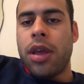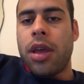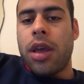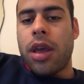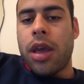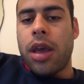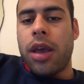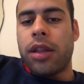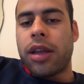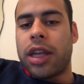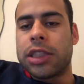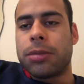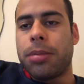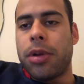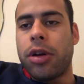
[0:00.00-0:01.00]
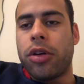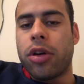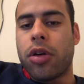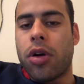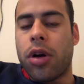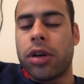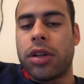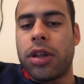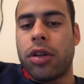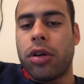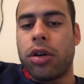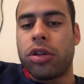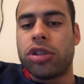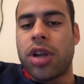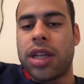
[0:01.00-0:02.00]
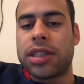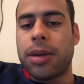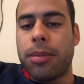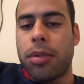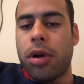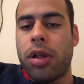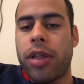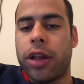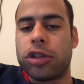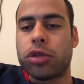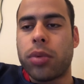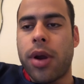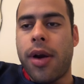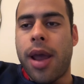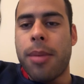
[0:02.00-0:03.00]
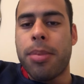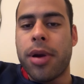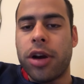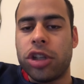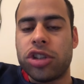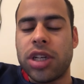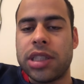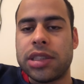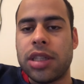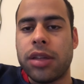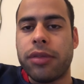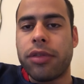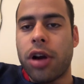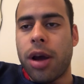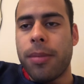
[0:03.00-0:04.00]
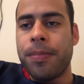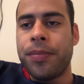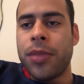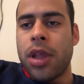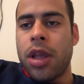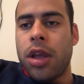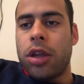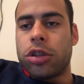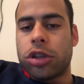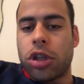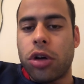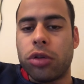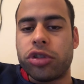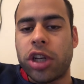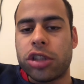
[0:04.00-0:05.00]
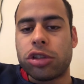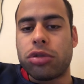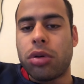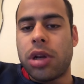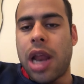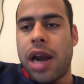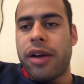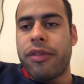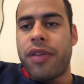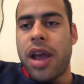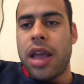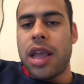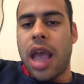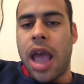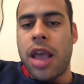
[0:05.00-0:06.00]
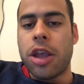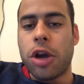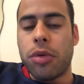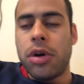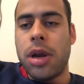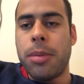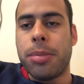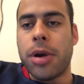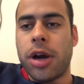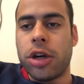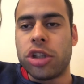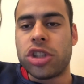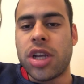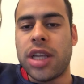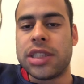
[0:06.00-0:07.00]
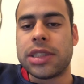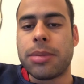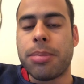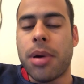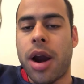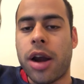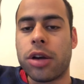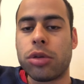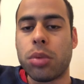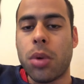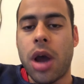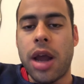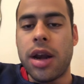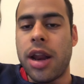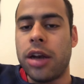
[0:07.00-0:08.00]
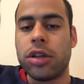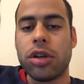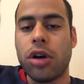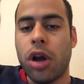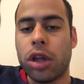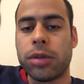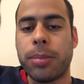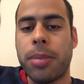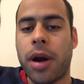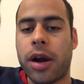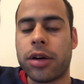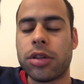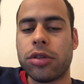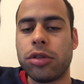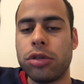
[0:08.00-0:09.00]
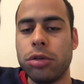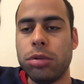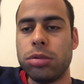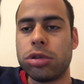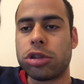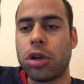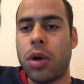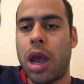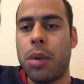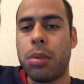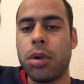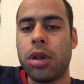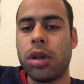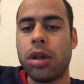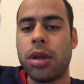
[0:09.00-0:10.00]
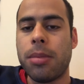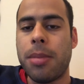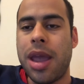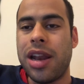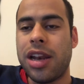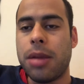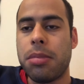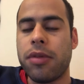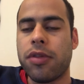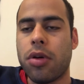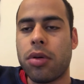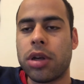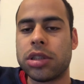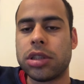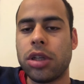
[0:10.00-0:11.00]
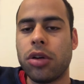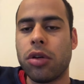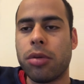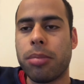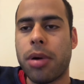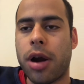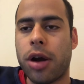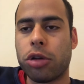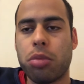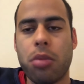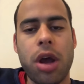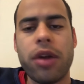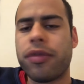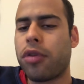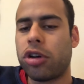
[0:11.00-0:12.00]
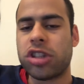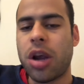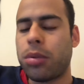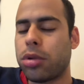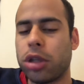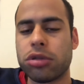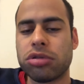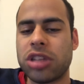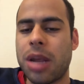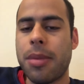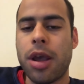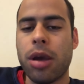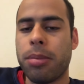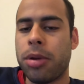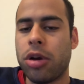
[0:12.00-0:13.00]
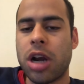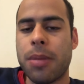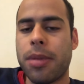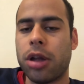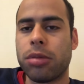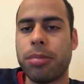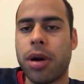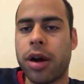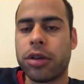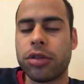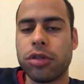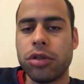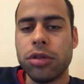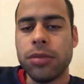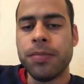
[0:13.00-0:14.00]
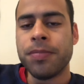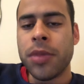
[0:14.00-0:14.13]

It has been recorded on Chessable, that's where I purchased it from. So just to clarify, I only purchased part 1 and not part 2, so I will mainly be focusing on part 1. Of course, I will also say my opinion about part 2.